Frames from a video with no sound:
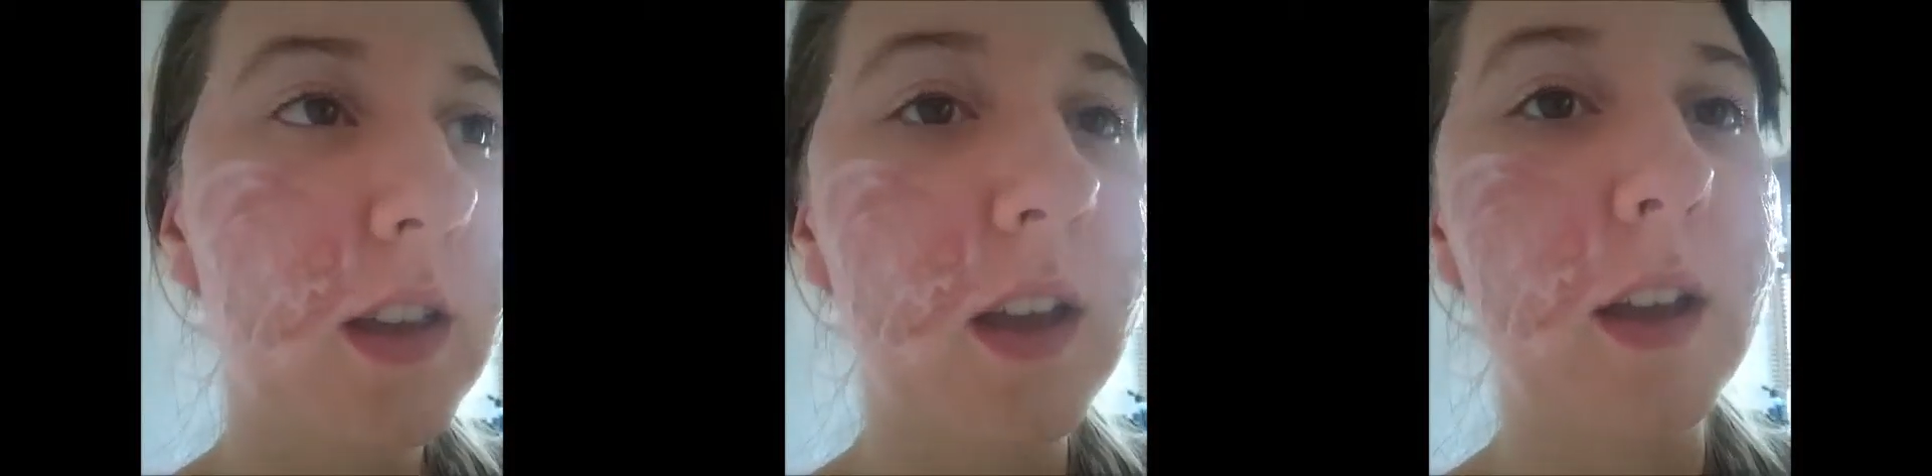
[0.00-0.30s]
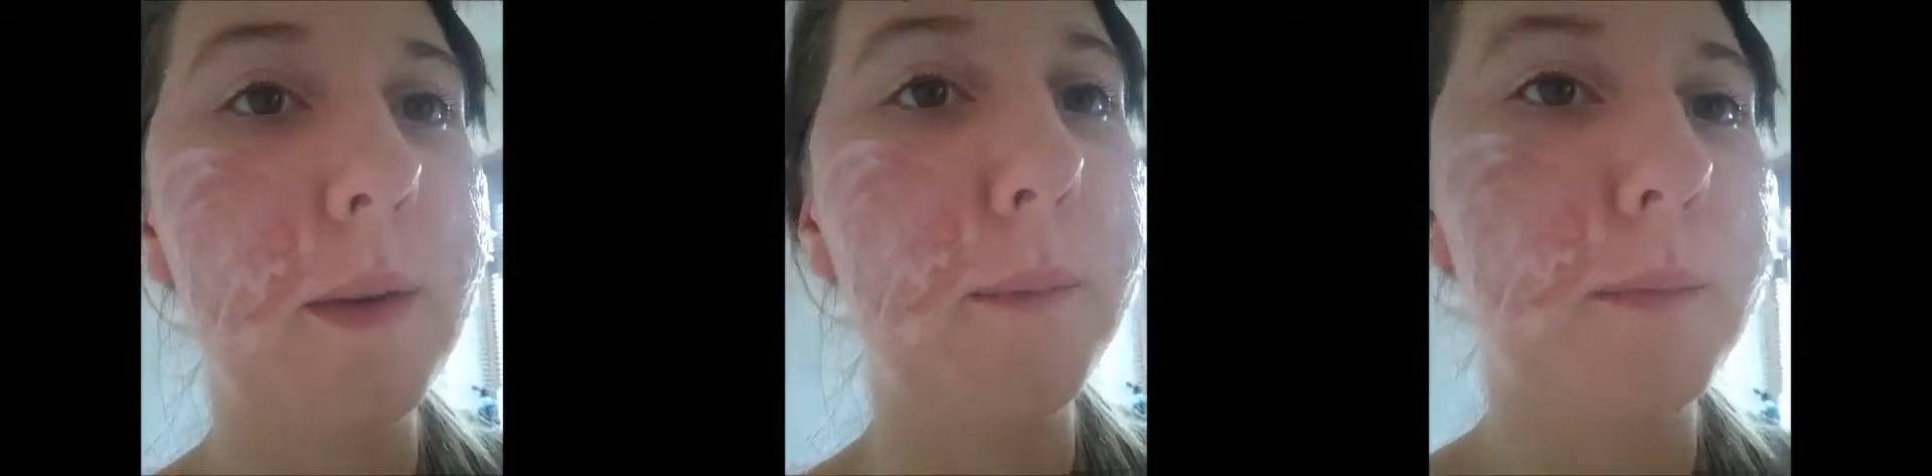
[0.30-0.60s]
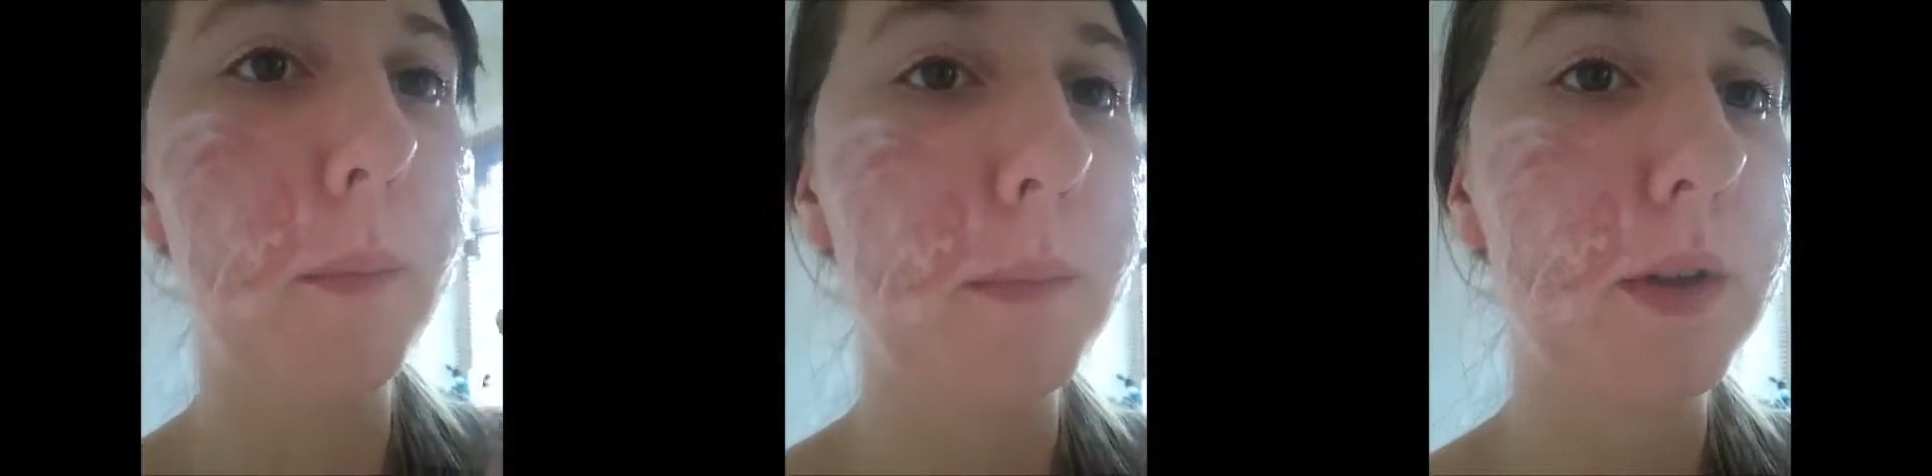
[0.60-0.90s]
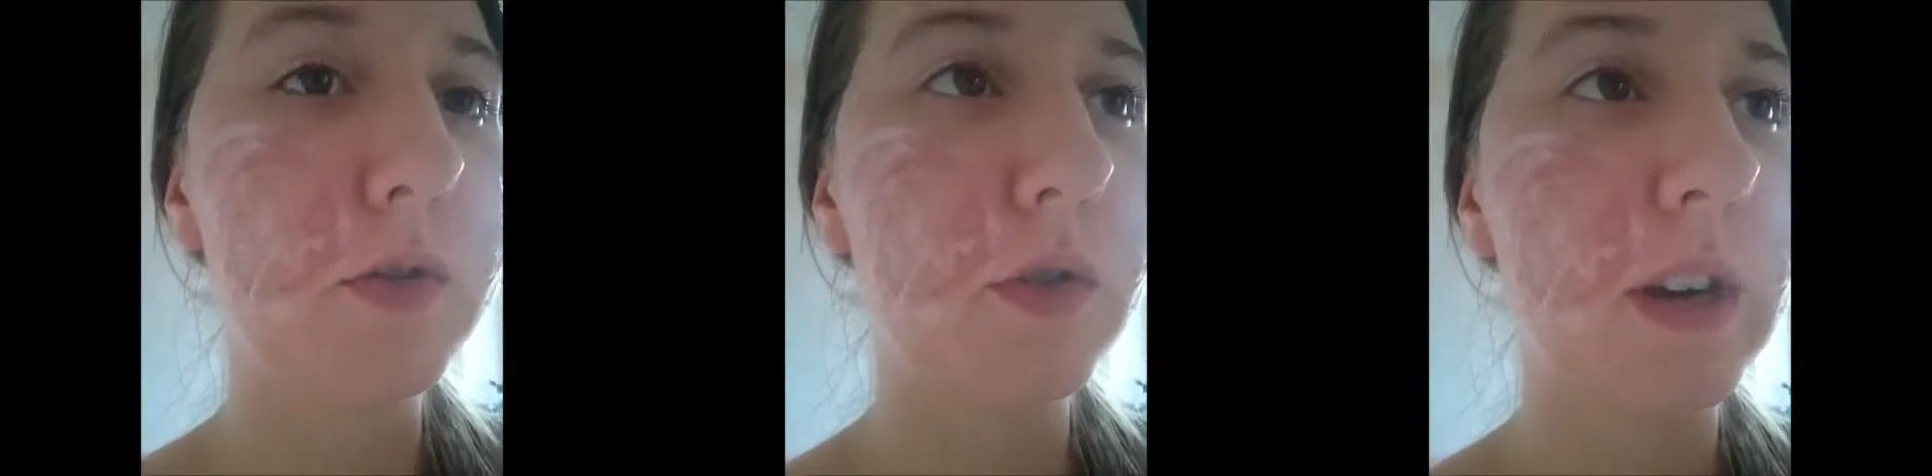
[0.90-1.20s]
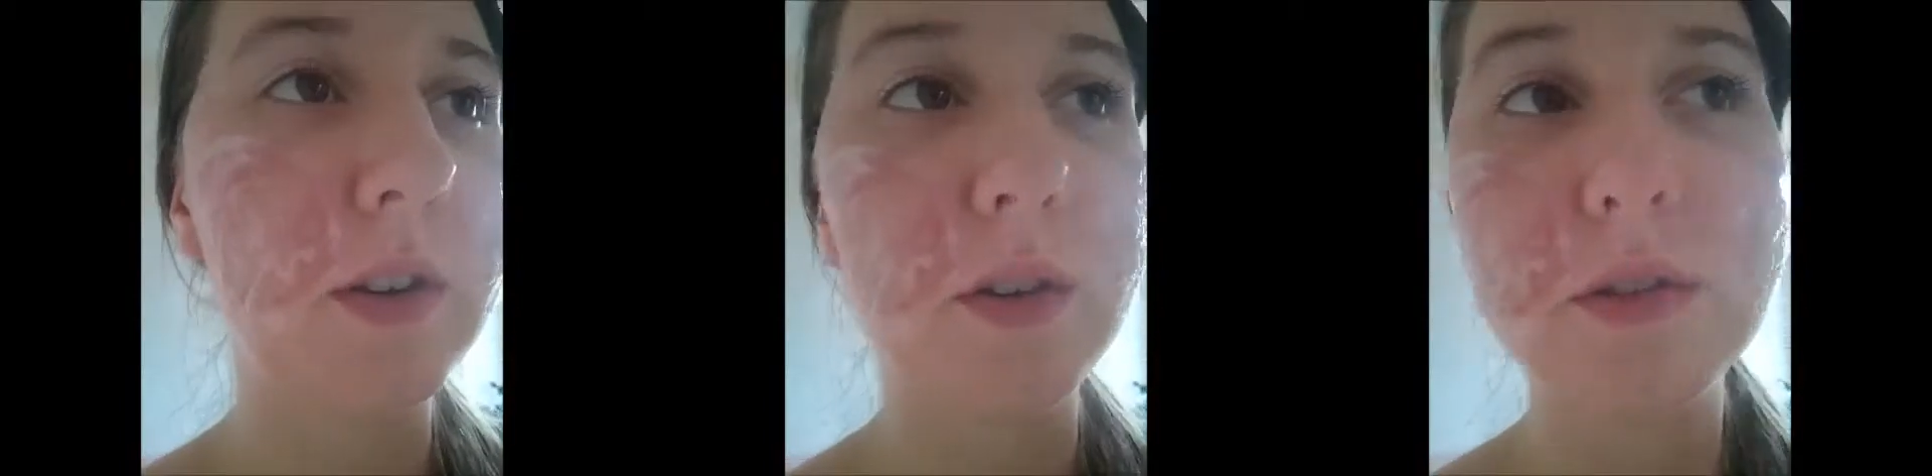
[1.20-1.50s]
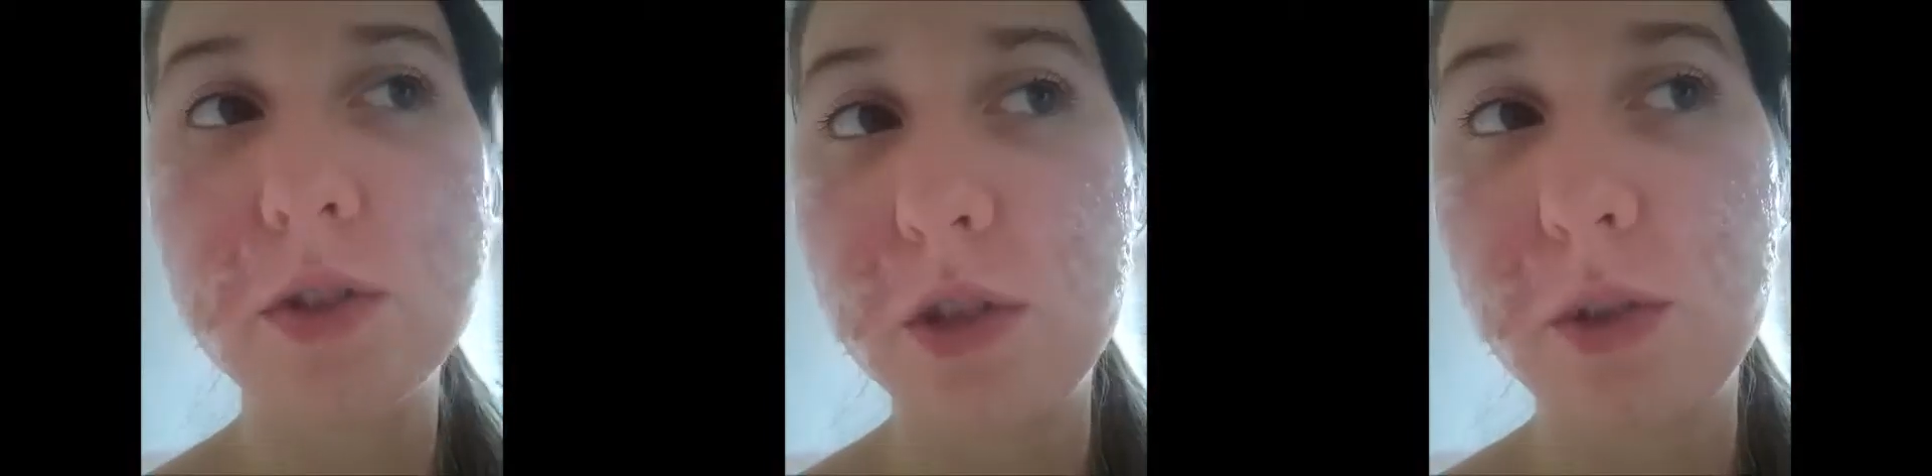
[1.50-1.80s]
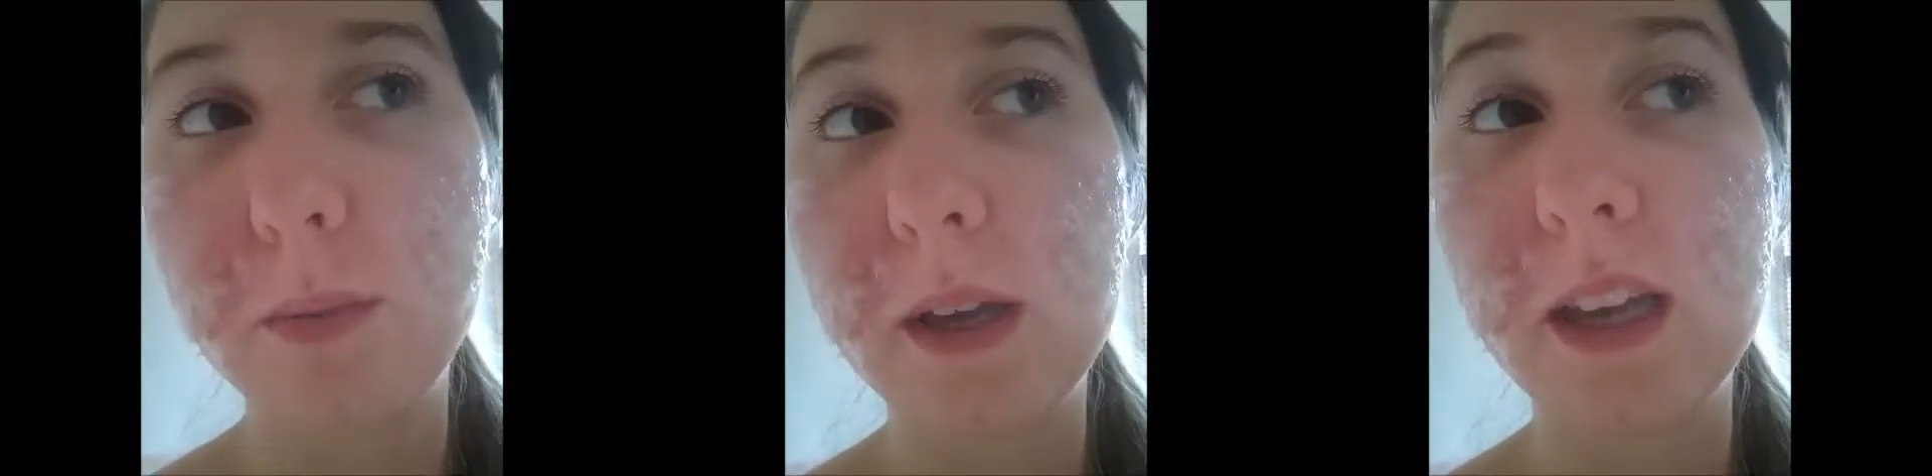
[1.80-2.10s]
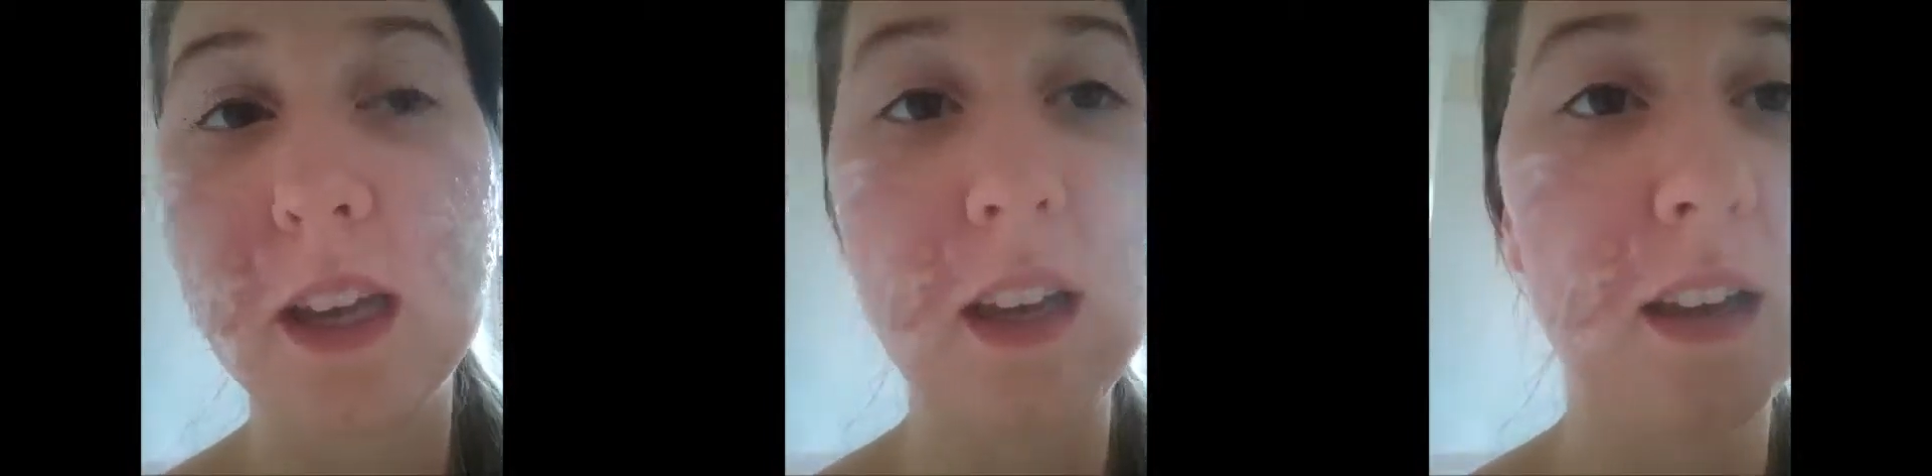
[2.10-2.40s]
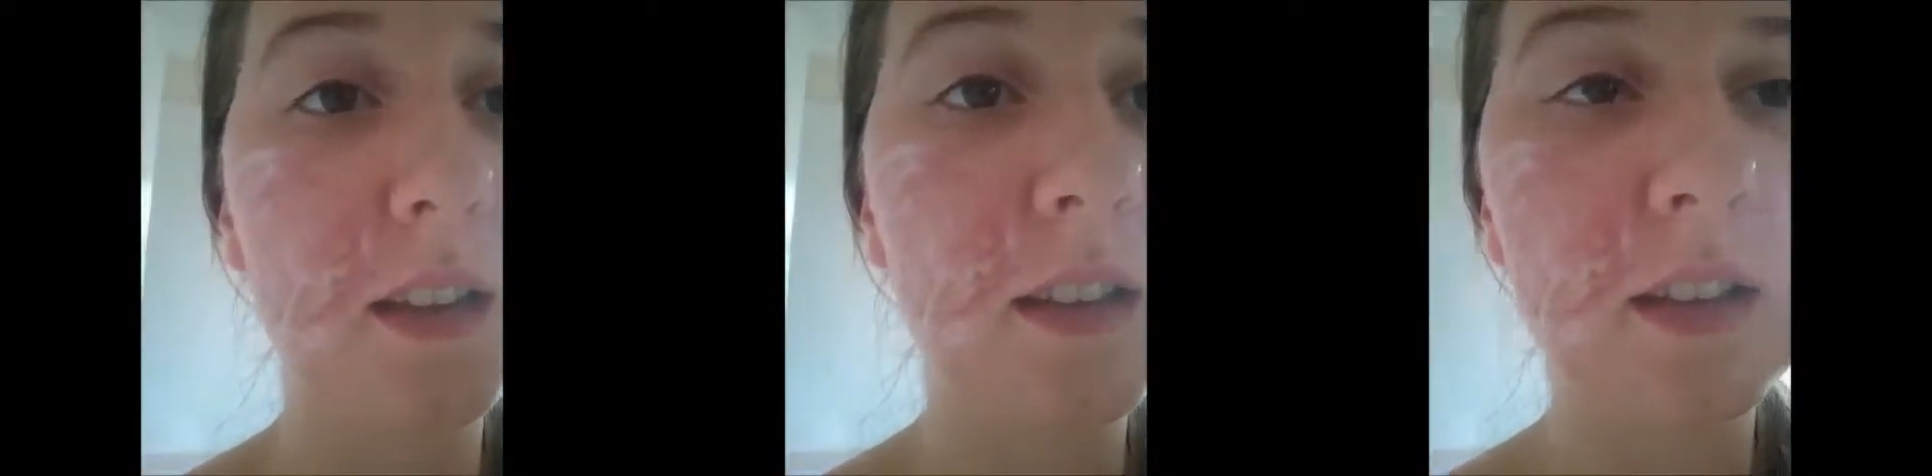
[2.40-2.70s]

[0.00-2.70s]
but try not to pick it,